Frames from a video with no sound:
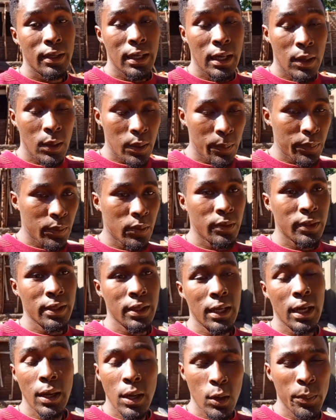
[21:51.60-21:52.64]
our
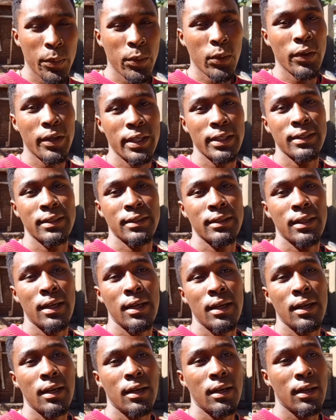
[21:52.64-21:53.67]
progress
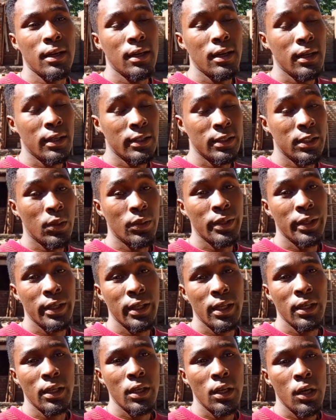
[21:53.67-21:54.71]
down
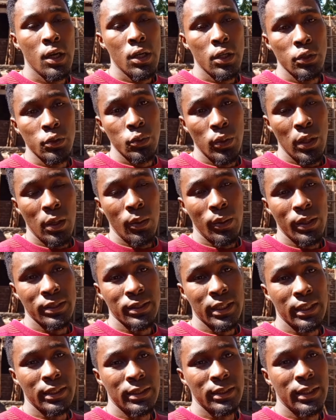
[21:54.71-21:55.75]
here to our
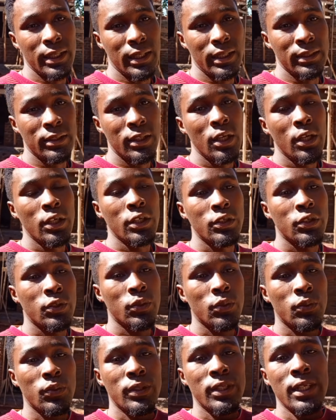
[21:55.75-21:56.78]
site, guys.
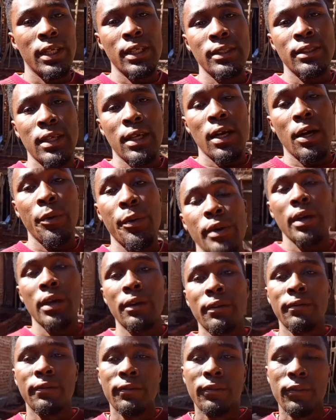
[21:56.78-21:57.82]
So today we
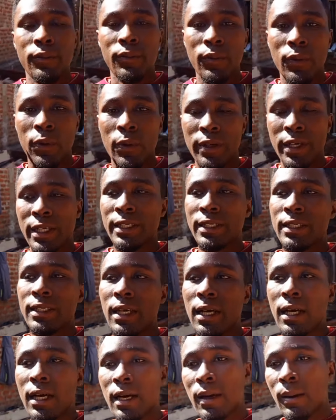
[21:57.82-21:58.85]
have already
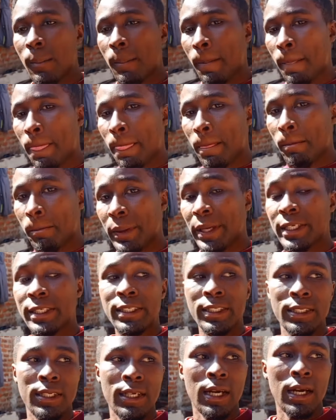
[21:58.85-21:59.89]

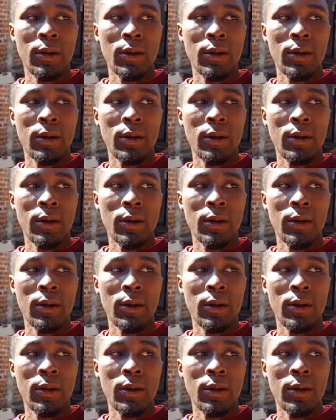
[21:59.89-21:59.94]
hitting